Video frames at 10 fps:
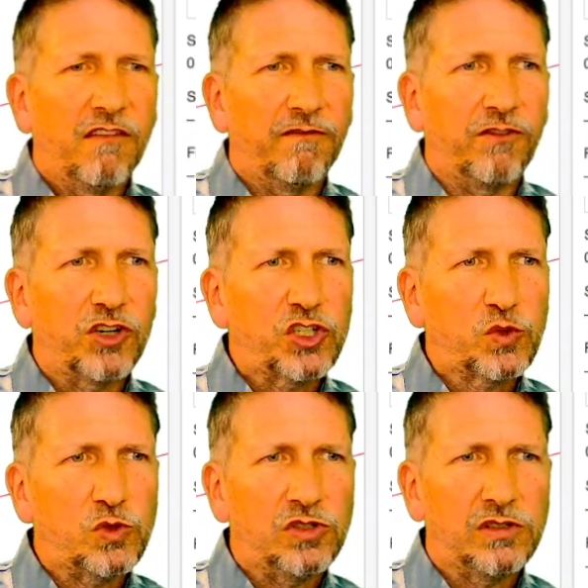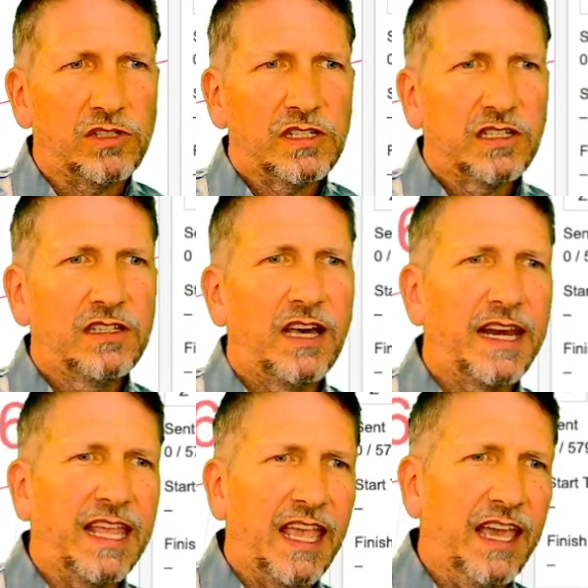virtual
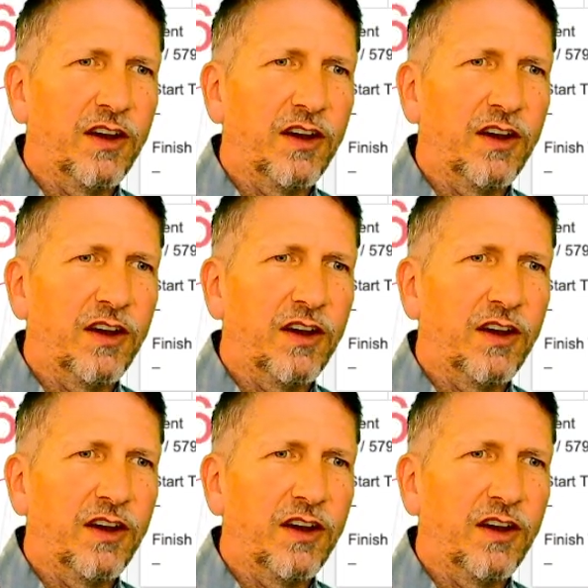cutting head